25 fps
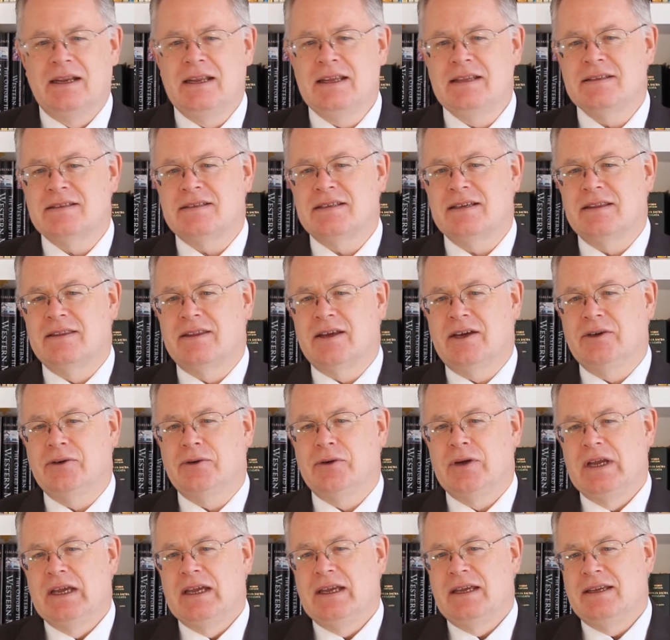Lindsay,
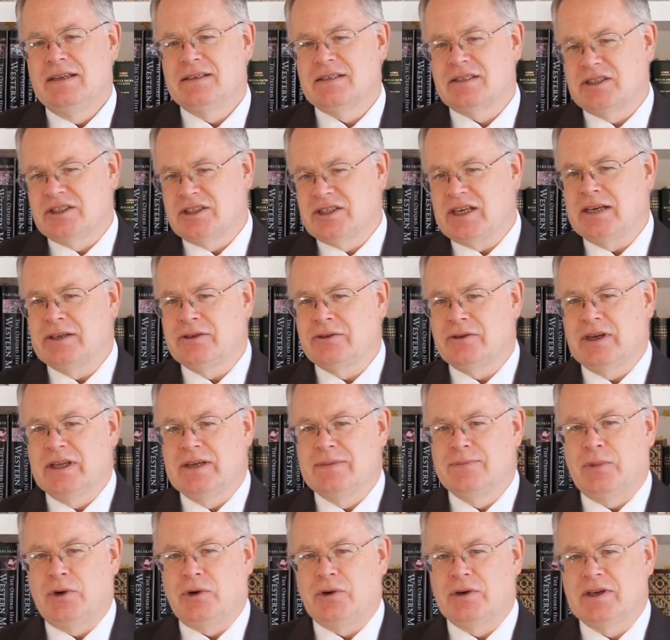though, is
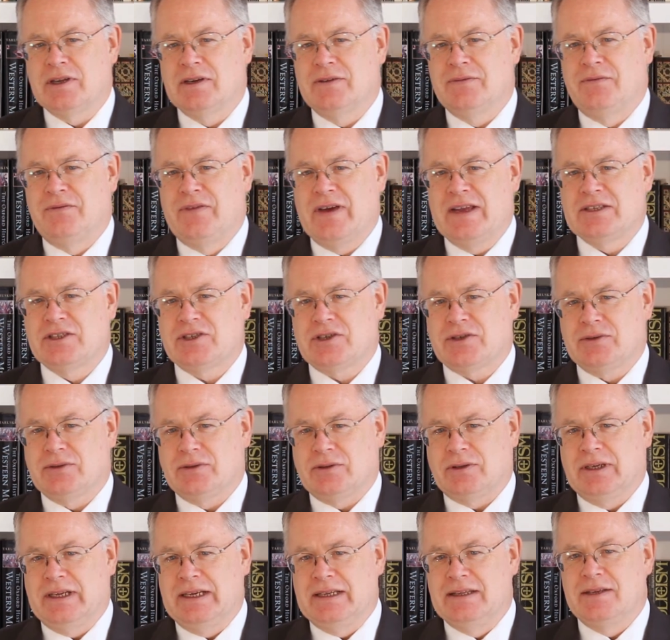generally more
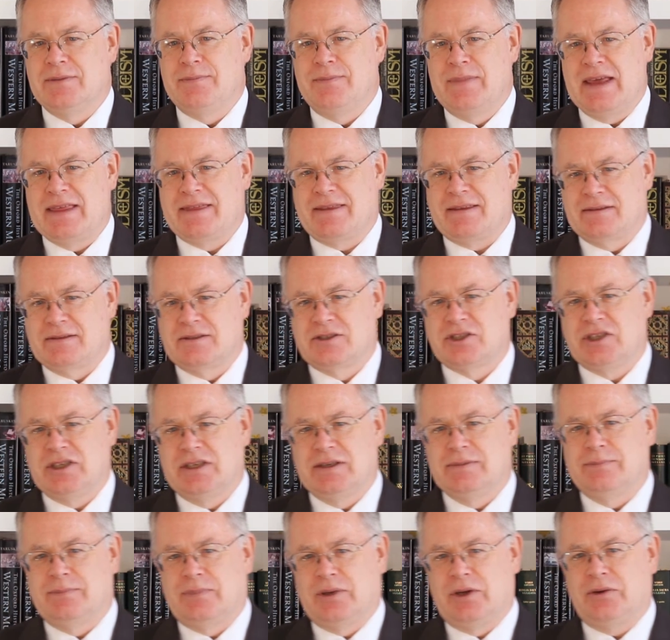conventional in the method
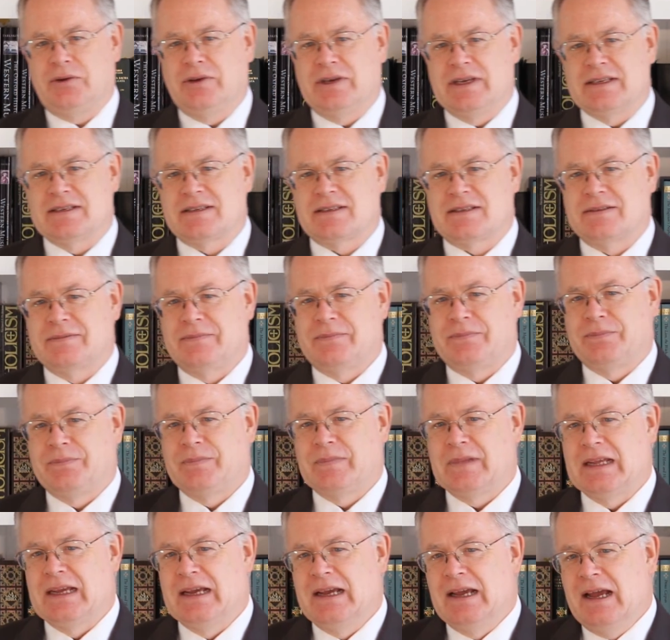she employs.
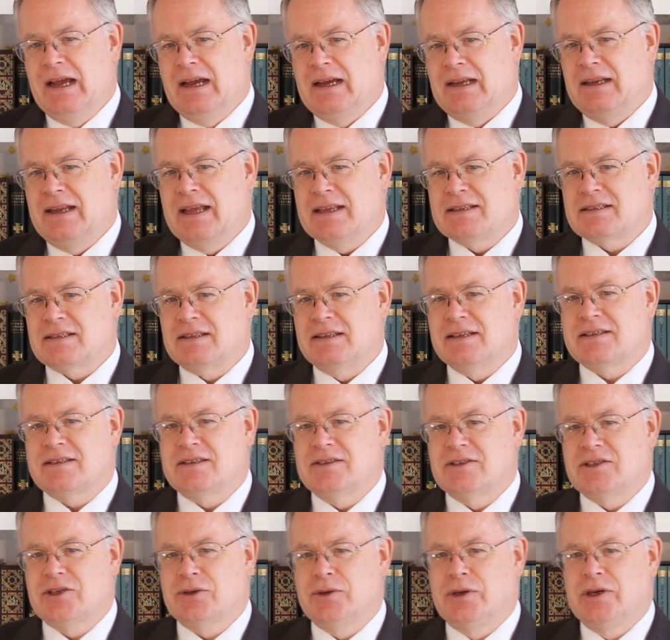Let's
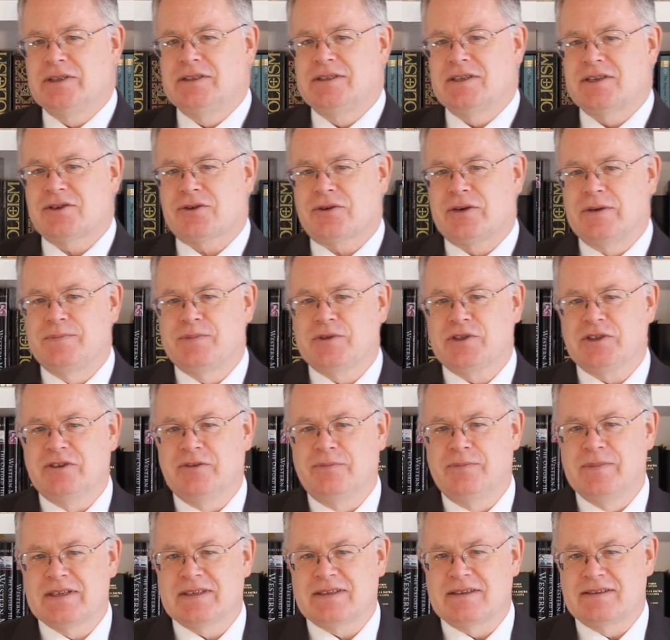listen to her
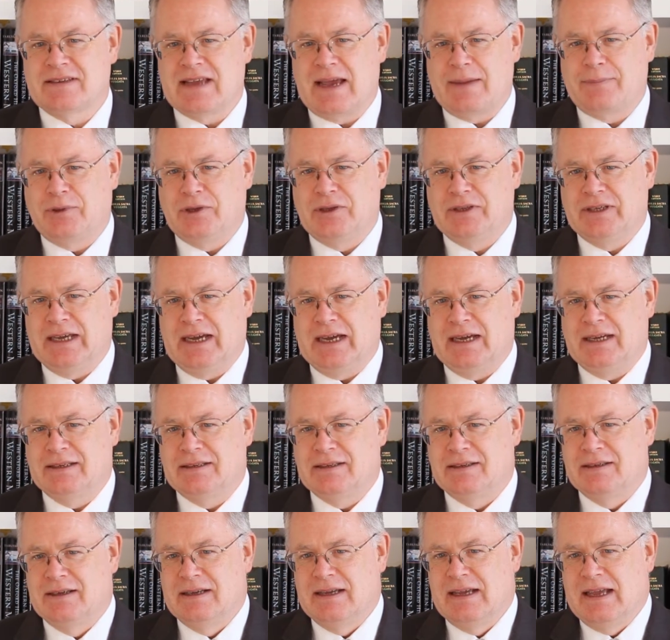description of Mrs.
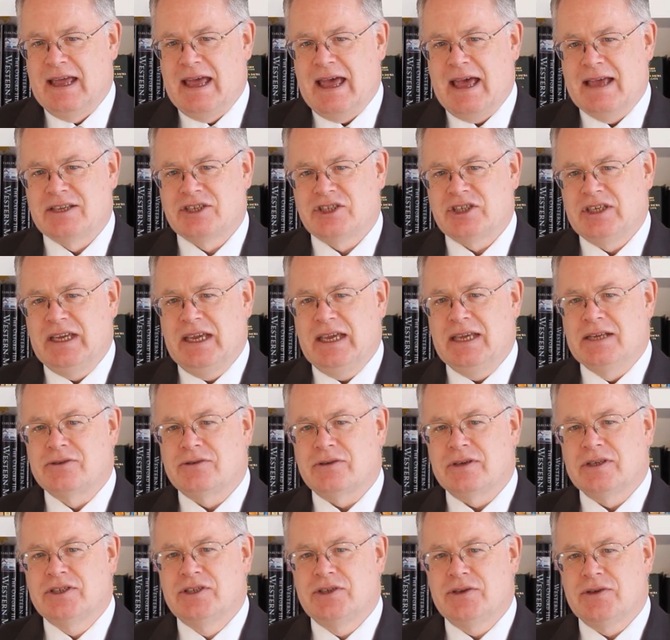Appleyard as she
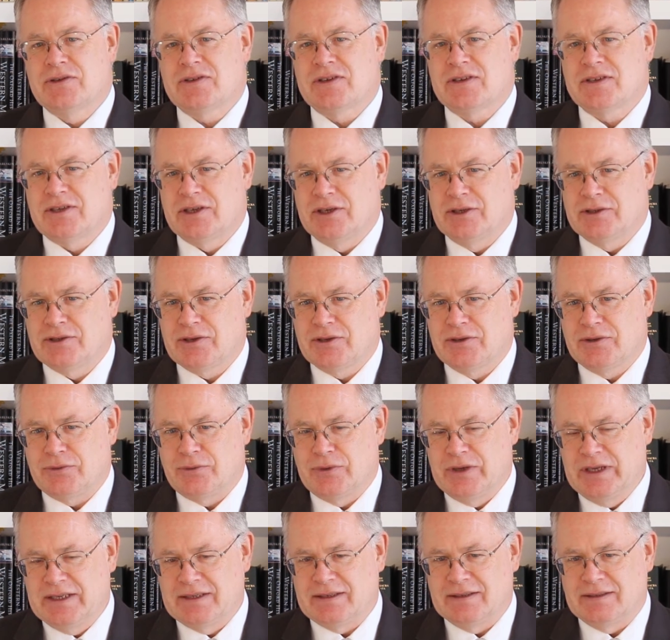introduces her to
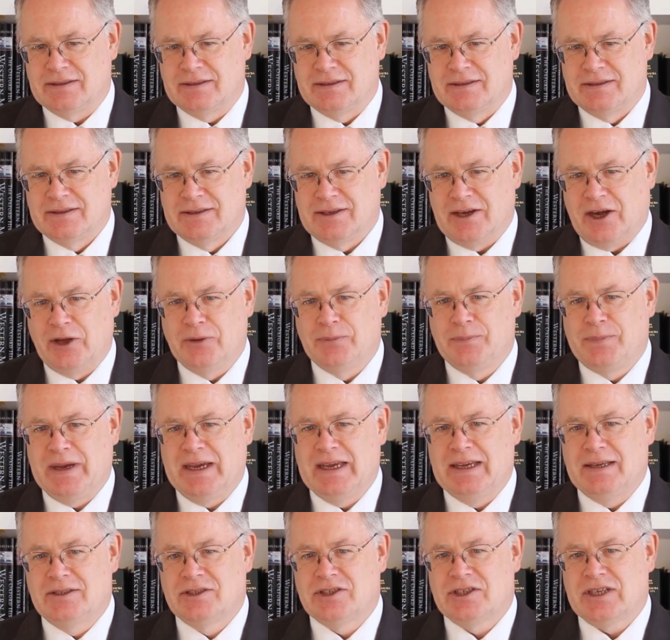the reader on
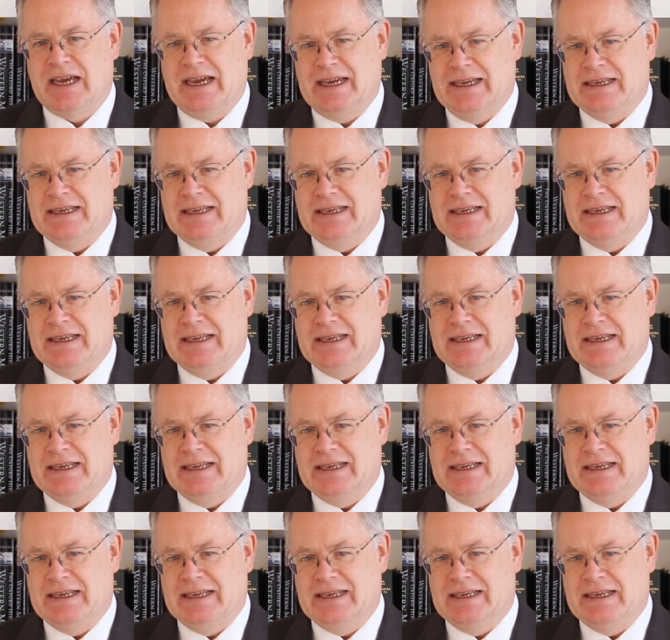page